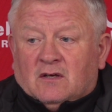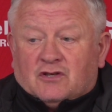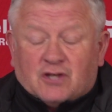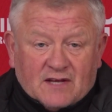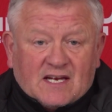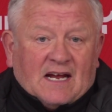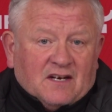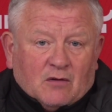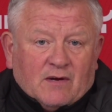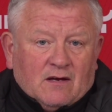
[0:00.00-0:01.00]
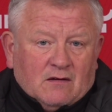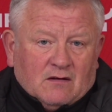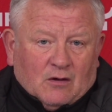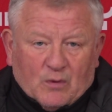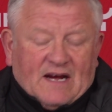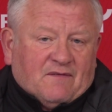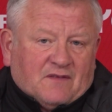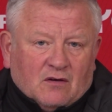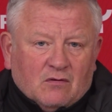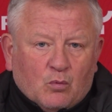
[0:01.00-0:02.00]
So they can do it, and we have
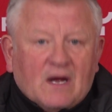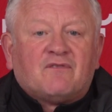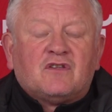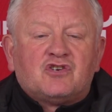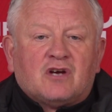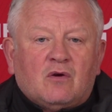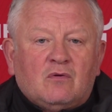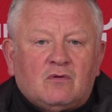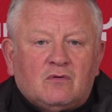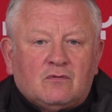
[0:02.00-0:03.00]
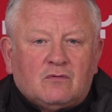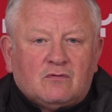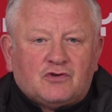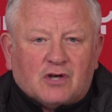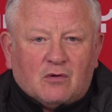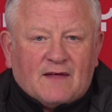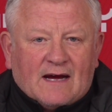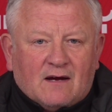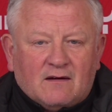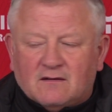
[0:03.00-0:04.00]
to. We have to show
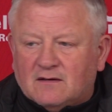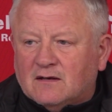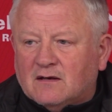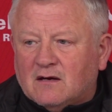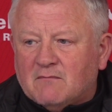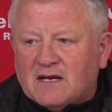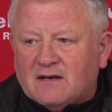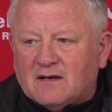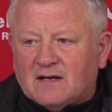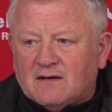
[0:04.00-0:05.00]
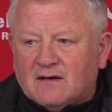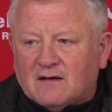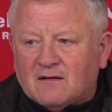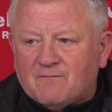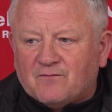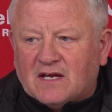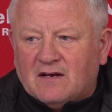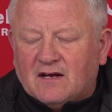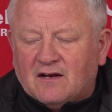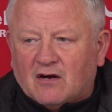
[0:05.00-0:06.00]
that
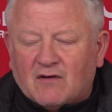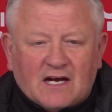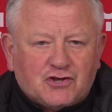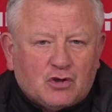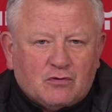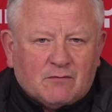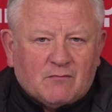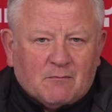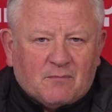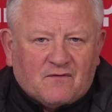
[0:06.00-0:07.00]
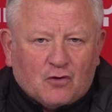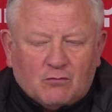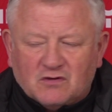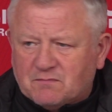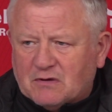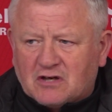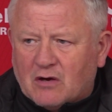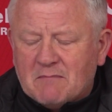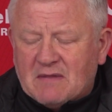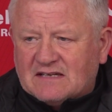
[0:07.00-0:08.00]
in our attitude and performance. But
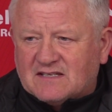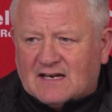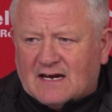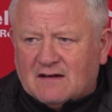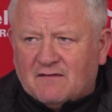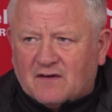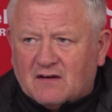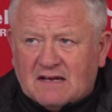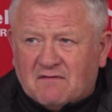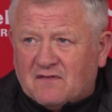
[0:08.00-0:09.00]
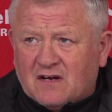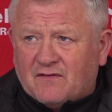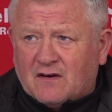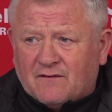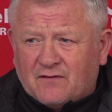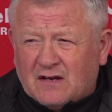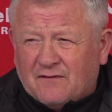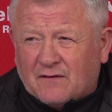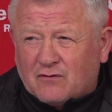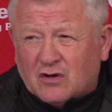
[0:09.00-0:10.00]
going back to that,
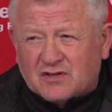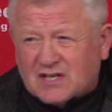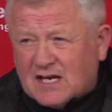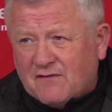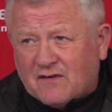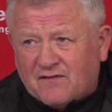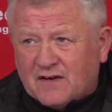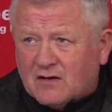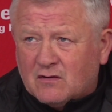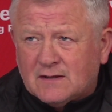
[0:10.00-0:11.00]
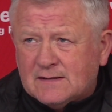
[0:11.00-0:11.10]
if I've got to say, if I feel